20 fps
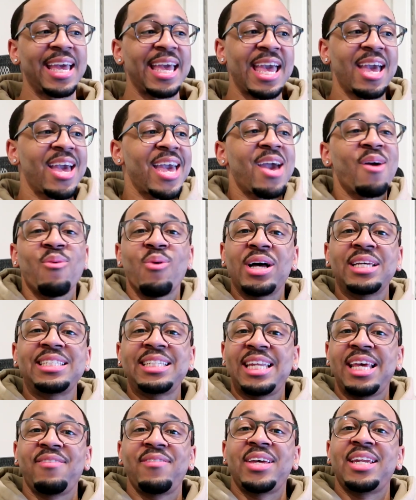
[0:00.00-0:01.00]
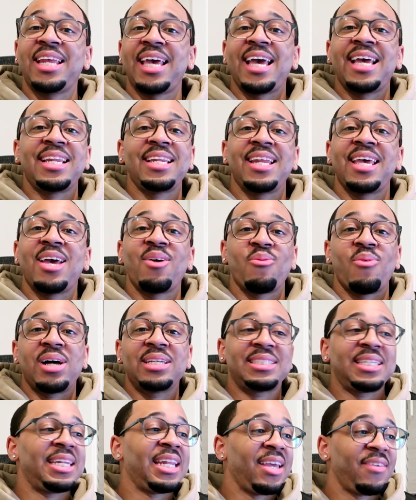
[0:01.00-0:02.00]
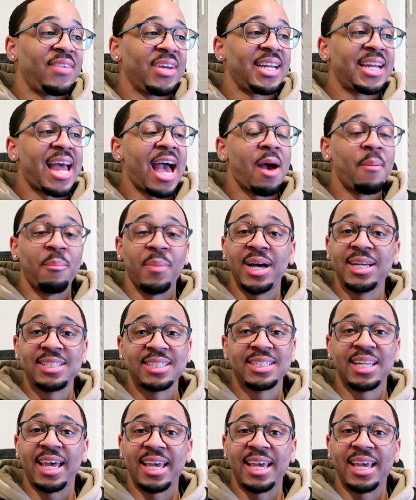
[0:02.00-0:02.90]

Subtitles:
it wasn't even that much.